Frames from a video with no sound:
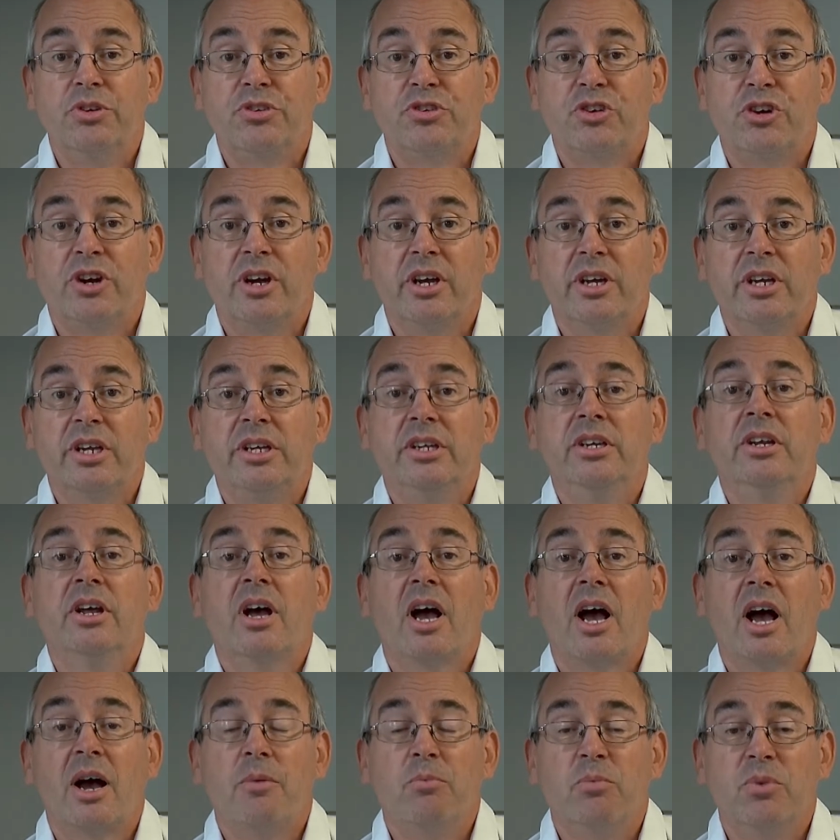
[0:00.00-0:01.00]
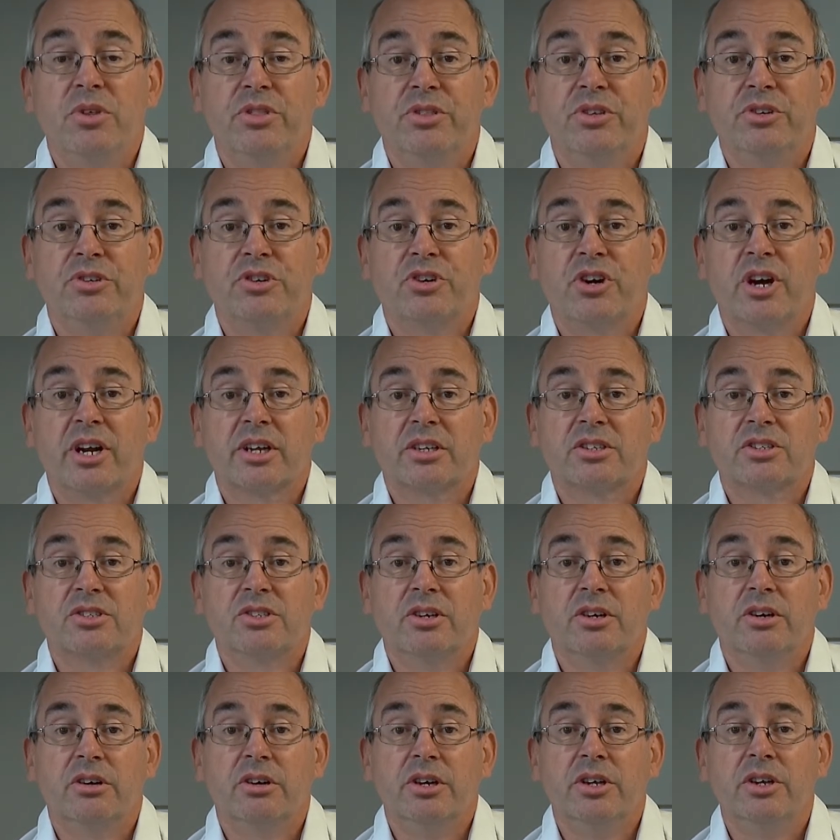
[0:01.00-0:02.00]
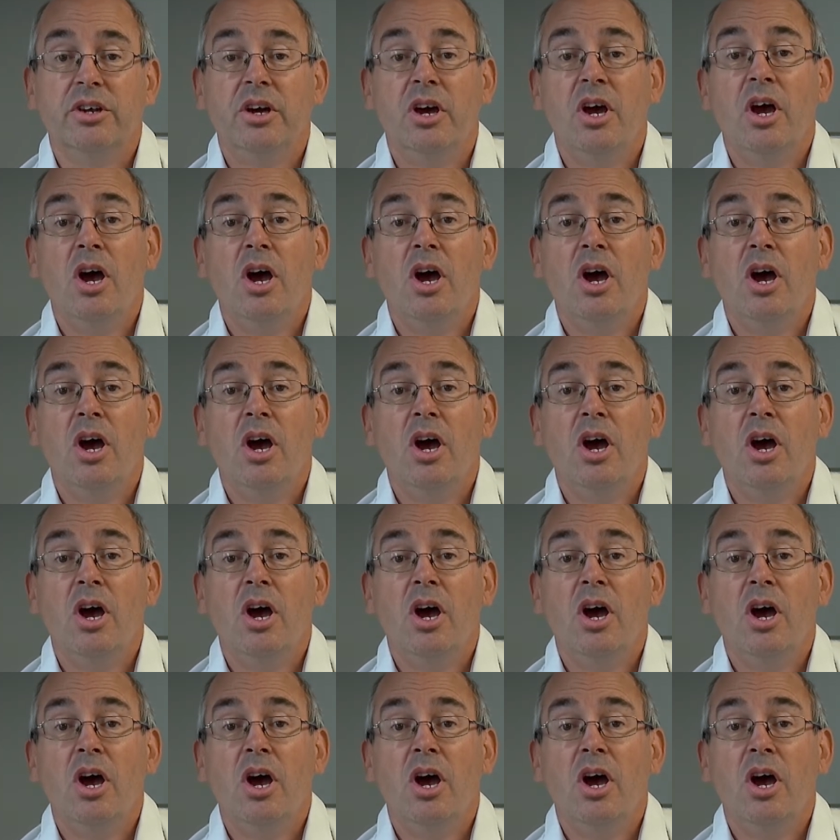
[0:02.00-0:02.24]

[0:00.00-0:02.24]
train and with the trackside